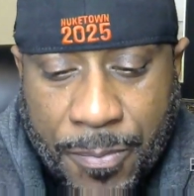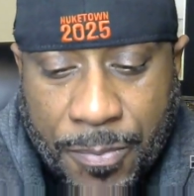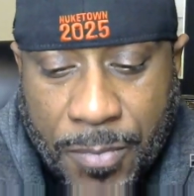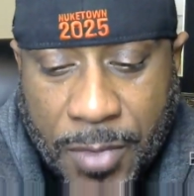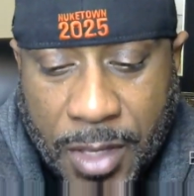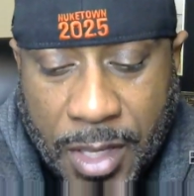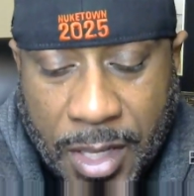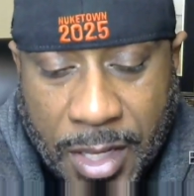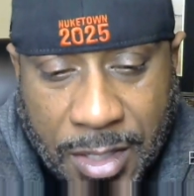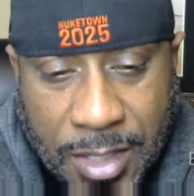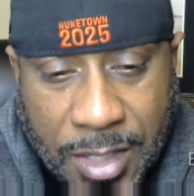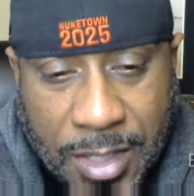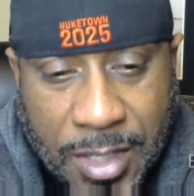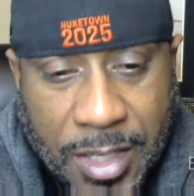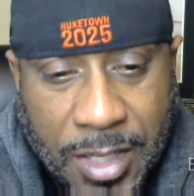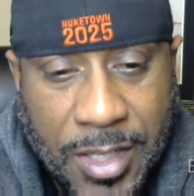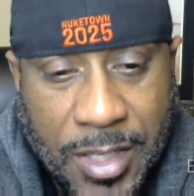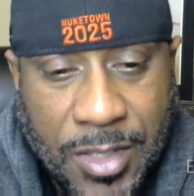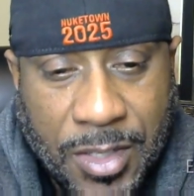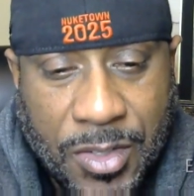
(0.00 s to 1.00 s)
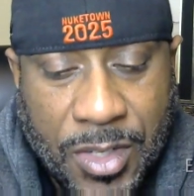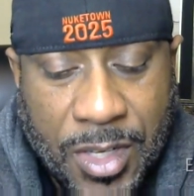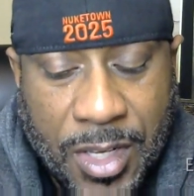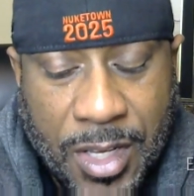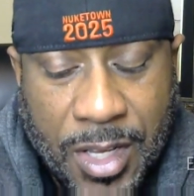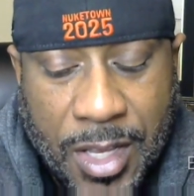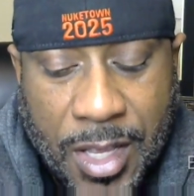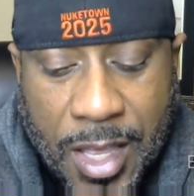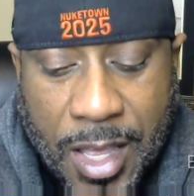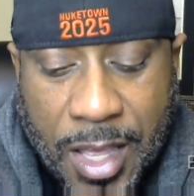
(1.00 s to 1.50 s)
entities.
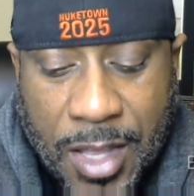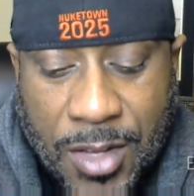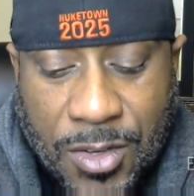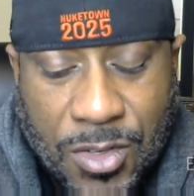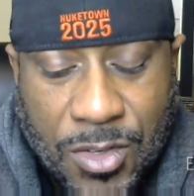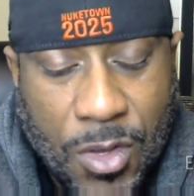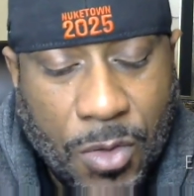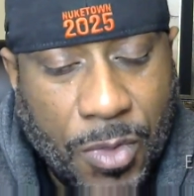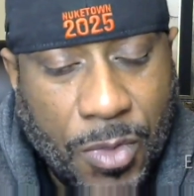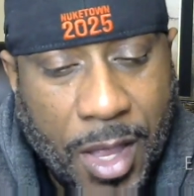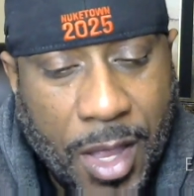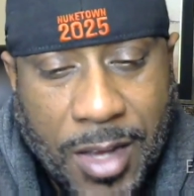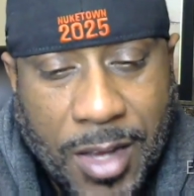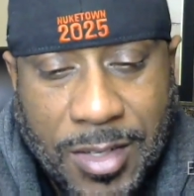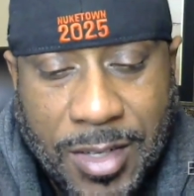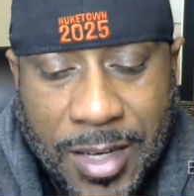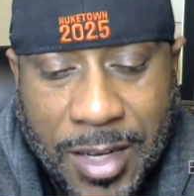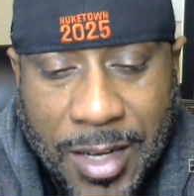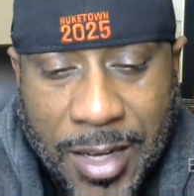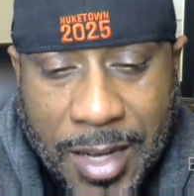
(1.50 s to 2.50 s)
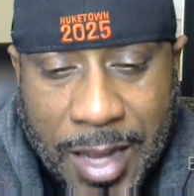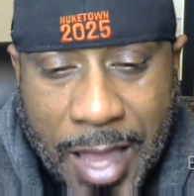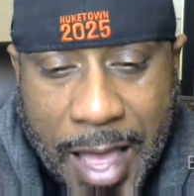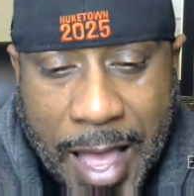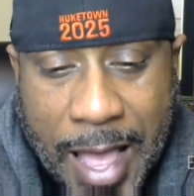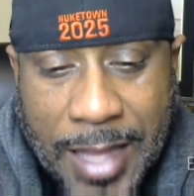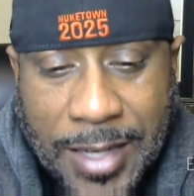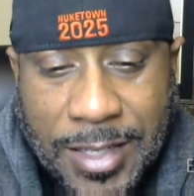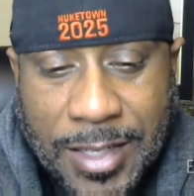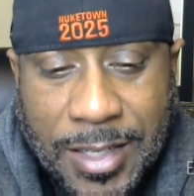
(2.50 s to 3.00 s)
And so there's a
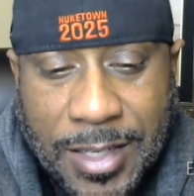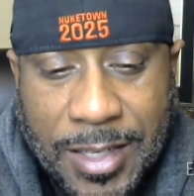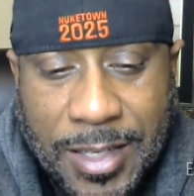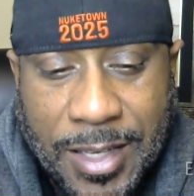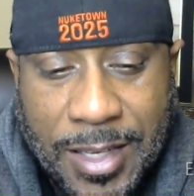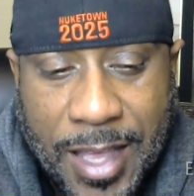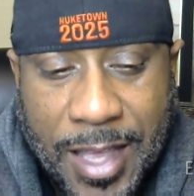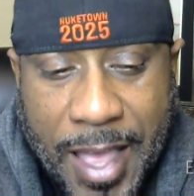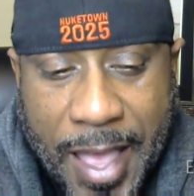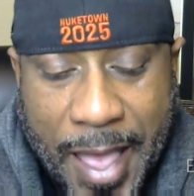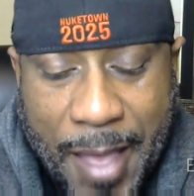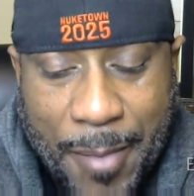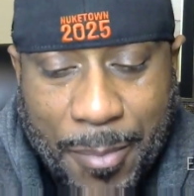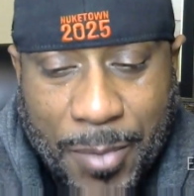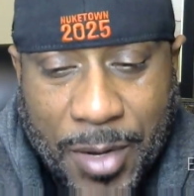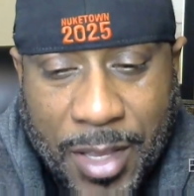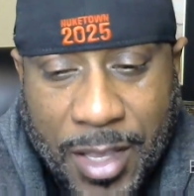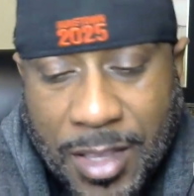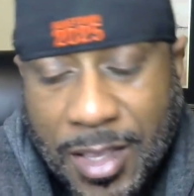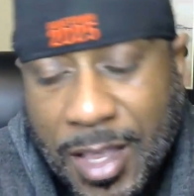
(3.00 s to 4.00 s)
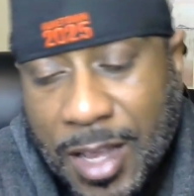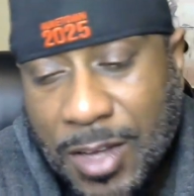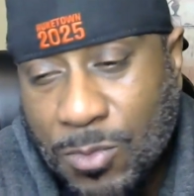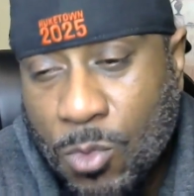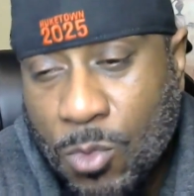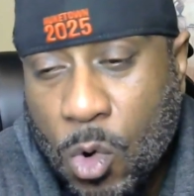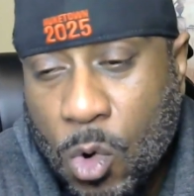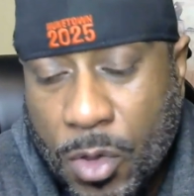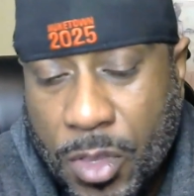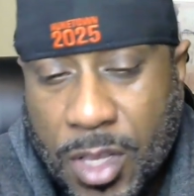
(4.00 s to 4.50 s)
lot happening. And there's
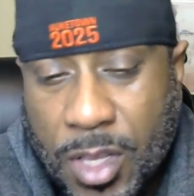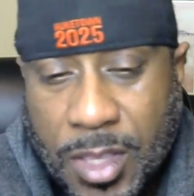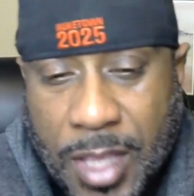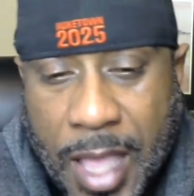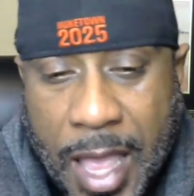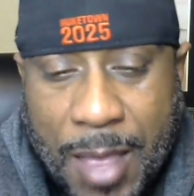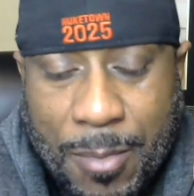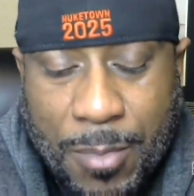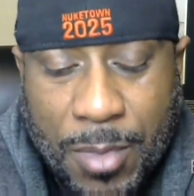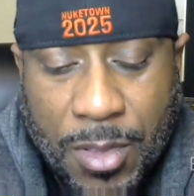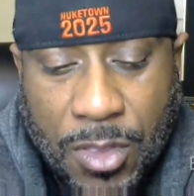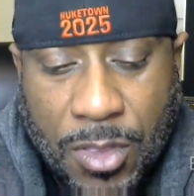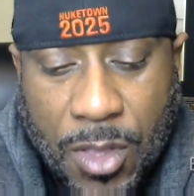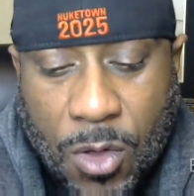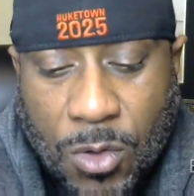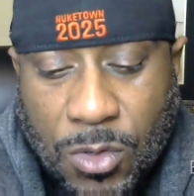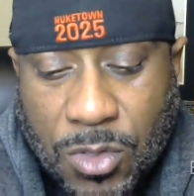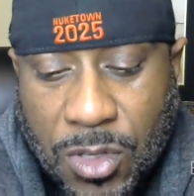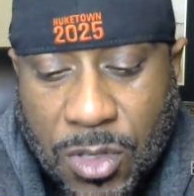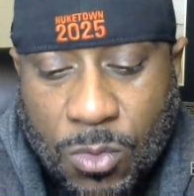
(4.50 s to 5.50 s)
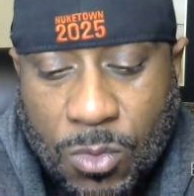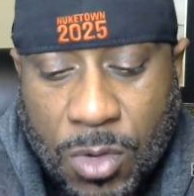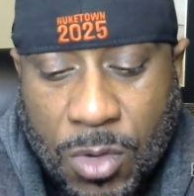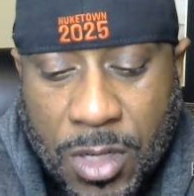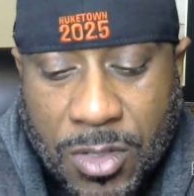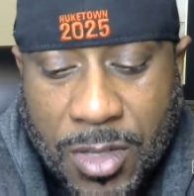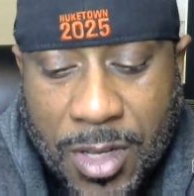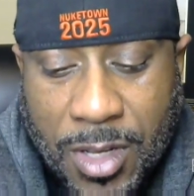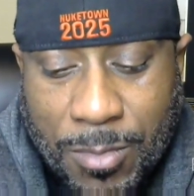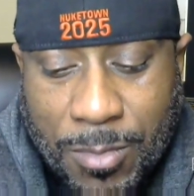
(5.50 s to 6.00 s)
more than that, but those are the
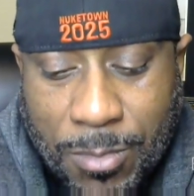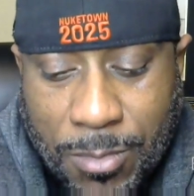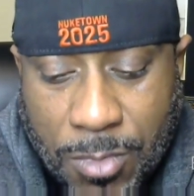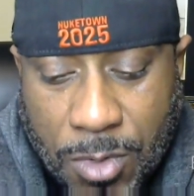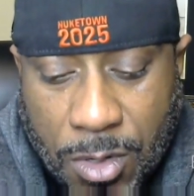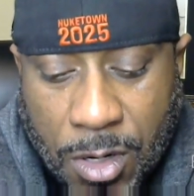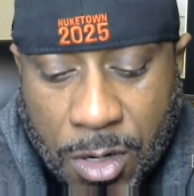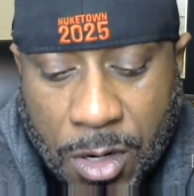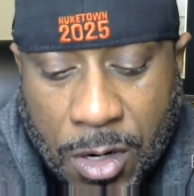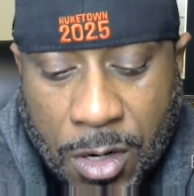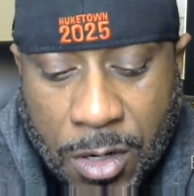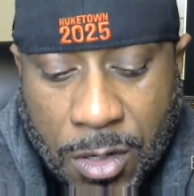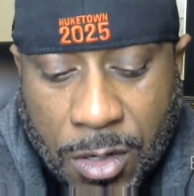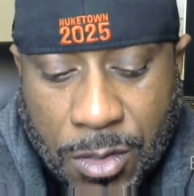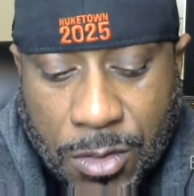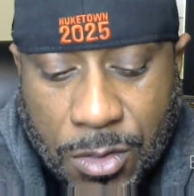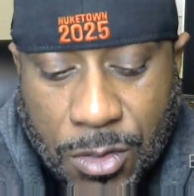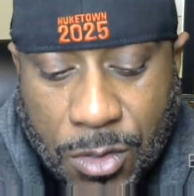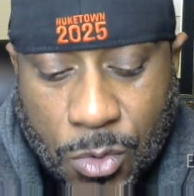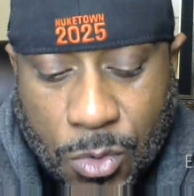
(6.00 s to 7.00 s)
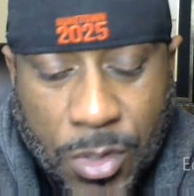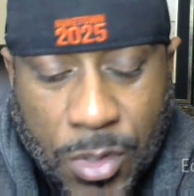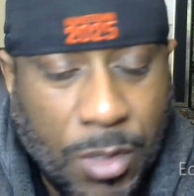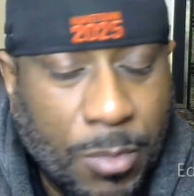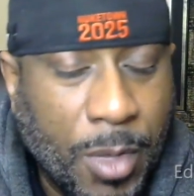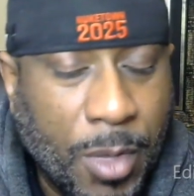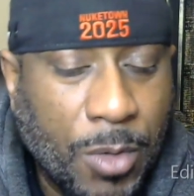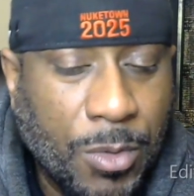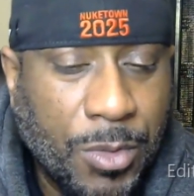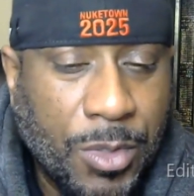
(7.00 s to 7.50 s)
ones that are doing the
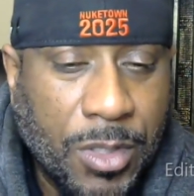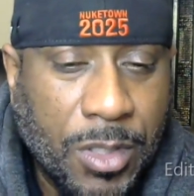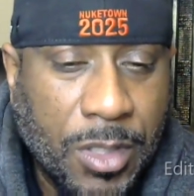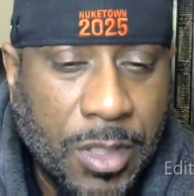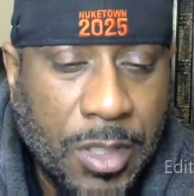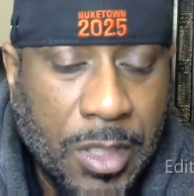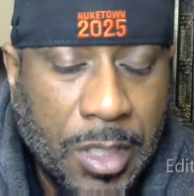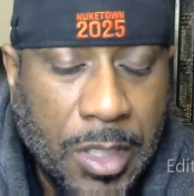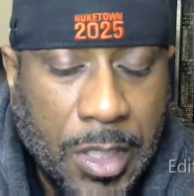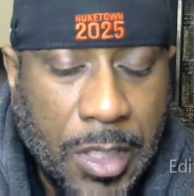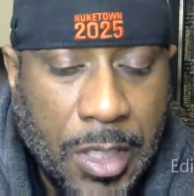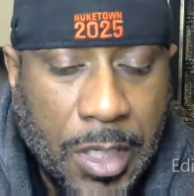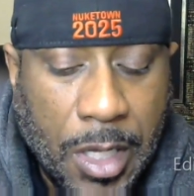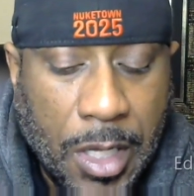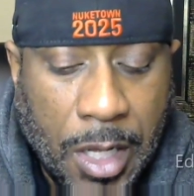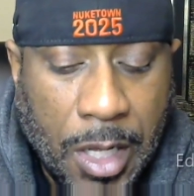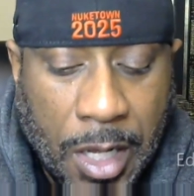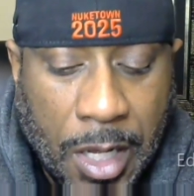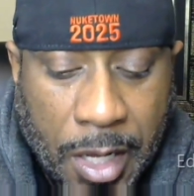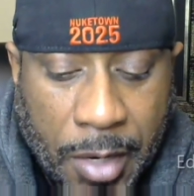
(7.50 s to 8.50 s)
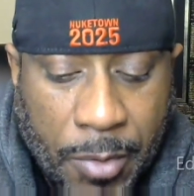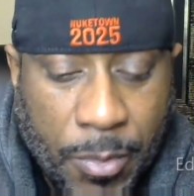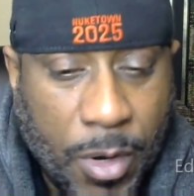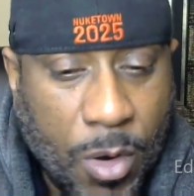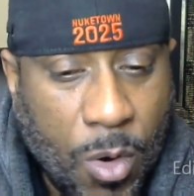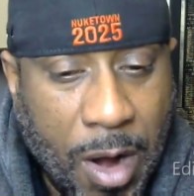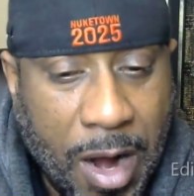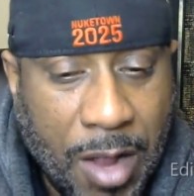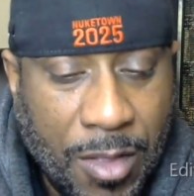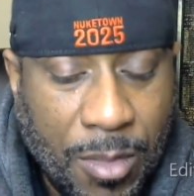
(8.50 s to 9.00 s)
most uh, and
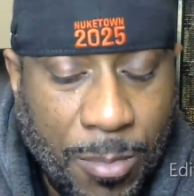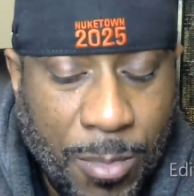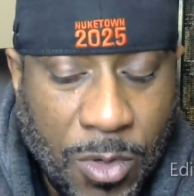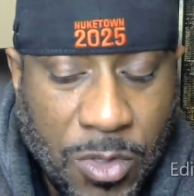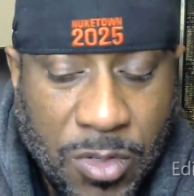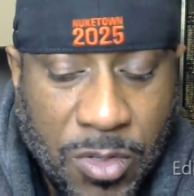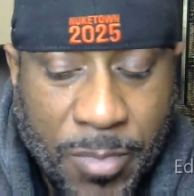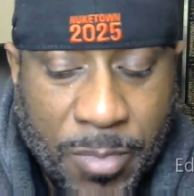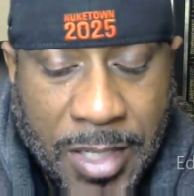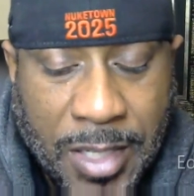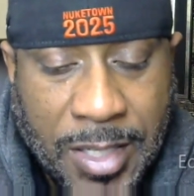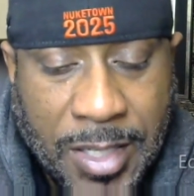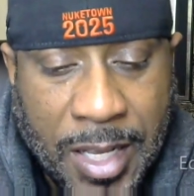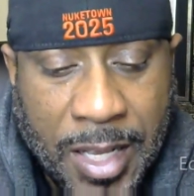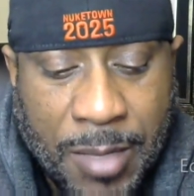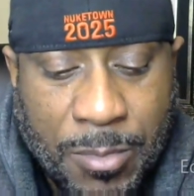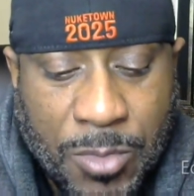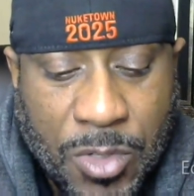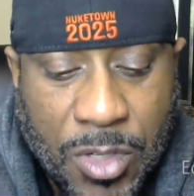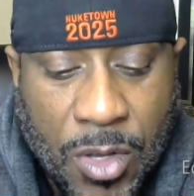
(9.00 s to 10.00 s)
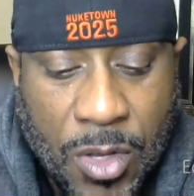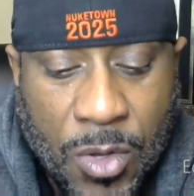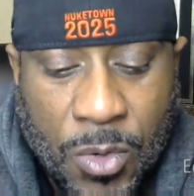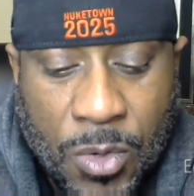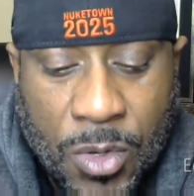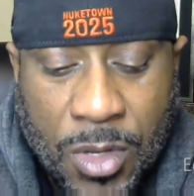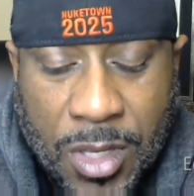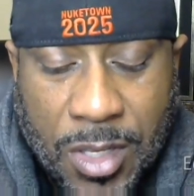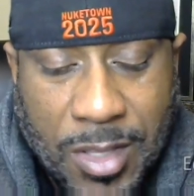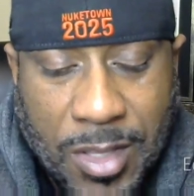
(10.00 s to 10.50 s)
require the most of my time. So
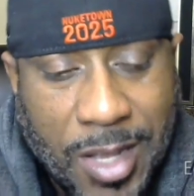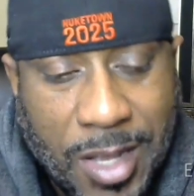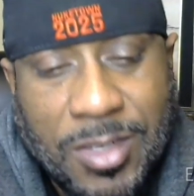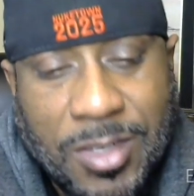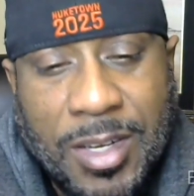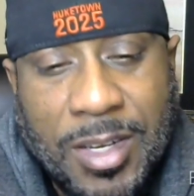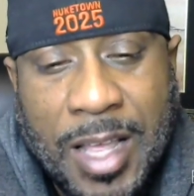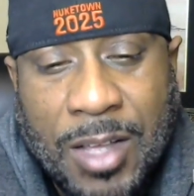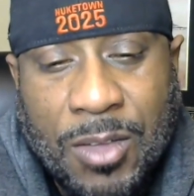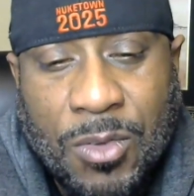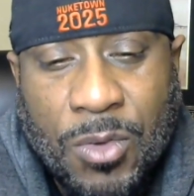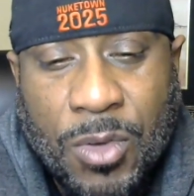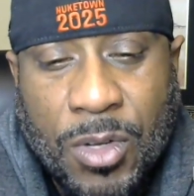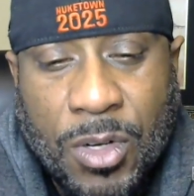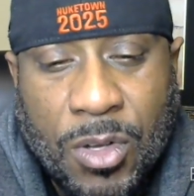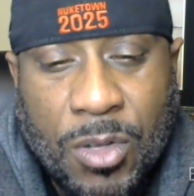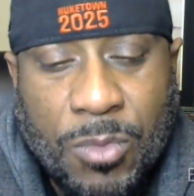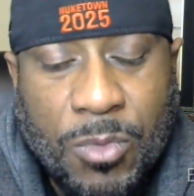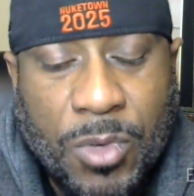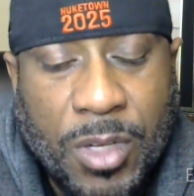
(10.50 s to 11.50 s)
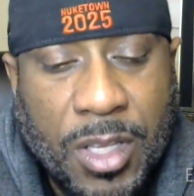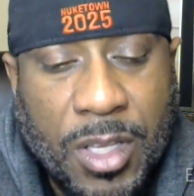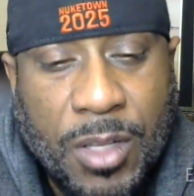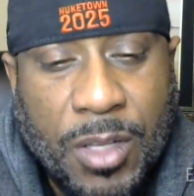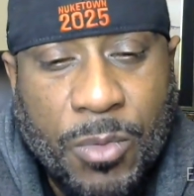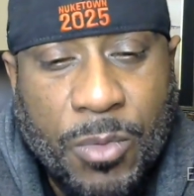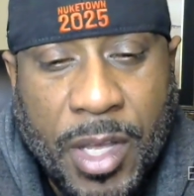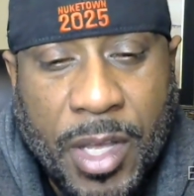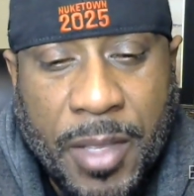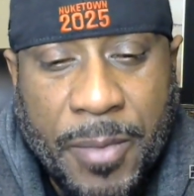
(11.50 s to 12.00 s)
there's a lot going on. Well,
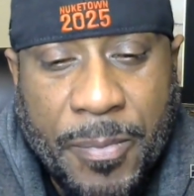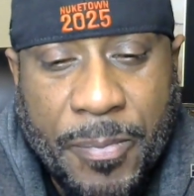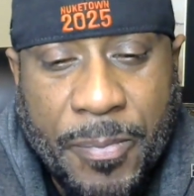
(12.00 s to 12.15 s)
anyway,